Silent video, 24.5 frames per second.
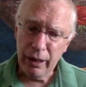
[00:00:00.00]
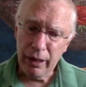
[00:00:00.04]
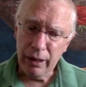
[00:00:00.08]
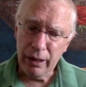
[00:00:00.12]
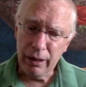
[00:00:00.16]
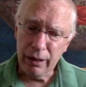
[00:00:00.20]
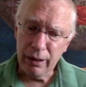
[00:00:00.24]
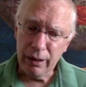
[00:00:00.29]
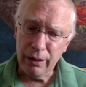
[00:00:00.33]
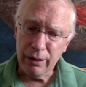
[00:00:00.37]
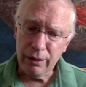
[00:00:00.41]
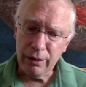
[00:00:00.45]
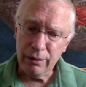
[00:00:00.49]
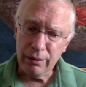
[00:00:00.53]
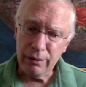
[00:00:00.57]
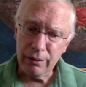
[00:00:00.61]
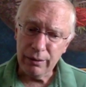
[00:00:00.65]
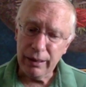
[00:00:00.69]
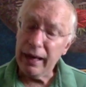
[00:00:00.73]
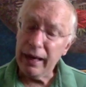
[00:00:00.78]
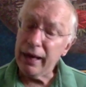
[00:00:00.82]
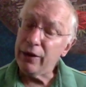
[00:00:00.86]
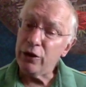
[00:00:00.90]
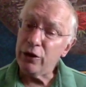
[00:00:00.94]

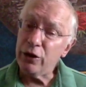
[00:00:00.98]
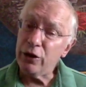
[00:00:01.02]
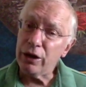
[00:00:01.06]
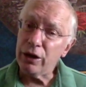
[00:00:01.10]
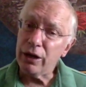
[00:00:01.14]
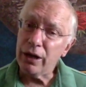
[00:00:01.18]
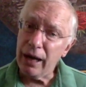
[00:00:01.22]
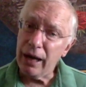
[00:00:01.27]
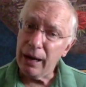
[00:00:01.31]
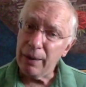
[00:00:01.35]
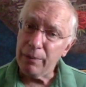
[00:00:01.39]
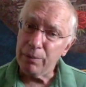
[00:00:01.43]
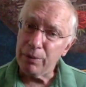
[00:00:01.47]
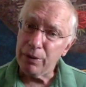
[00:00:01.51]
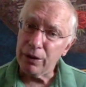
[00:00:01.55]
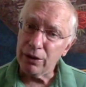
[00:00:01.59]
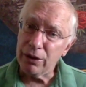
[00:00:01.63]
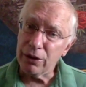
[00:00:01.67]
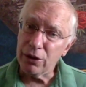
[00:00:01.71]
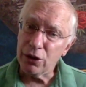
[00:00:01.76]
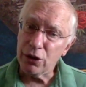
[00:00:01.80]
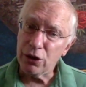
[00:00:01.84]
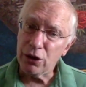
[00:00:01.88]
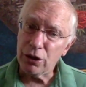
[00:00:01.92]
and their
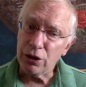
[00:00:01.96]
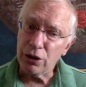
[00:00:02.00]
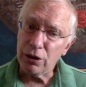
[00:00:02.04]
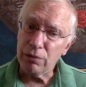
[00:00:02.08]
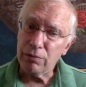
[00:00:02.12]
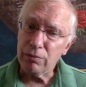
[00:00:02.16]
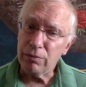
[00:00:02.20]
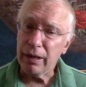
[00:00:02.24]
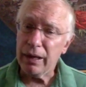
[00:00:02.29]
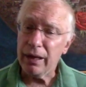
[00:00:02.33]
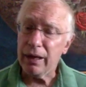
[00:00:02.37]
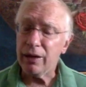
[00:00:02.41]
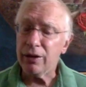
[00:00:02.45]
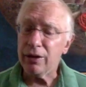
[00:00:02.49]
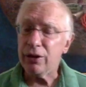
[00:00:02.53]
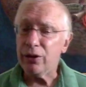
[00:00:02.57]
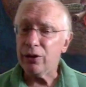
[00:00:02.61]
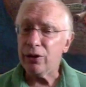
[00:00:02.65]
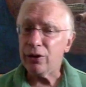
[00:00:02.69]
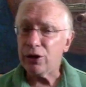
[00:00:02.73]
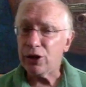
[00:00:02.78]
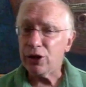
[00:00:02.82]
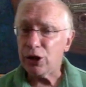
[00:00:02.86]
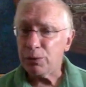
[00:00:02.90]
competence,
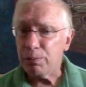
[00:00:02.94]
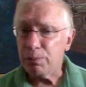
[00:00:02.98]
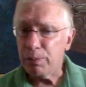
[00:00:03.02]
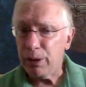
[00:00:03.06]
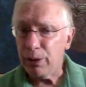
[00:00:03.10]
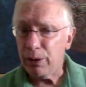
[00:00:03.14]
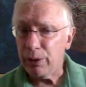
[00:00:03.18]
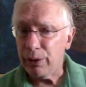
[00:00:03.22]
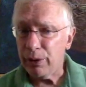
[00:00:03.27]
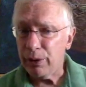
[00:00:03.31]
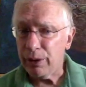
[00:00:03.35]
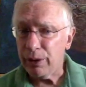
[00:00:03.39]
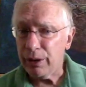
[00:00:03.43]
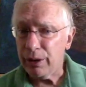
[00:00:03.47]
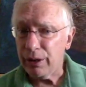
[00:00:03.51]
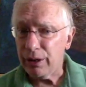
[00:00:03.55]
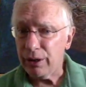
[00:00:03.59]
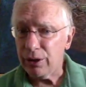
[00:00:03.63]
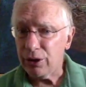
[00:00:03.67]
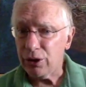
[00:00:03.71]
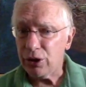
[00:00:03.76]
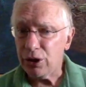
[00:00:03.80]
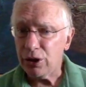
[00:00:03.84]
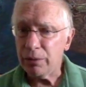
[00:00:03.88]
and their
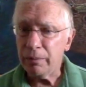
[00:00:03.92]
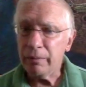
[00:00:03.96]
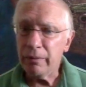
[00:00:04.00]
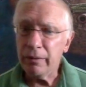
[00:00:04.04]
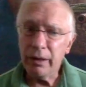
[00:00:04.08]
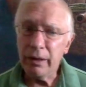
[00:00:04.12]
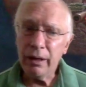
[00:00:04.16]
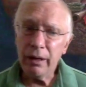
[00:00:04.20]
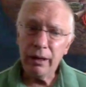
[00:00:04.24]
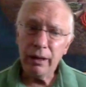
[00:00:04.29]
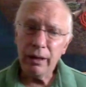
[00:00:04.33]
experience,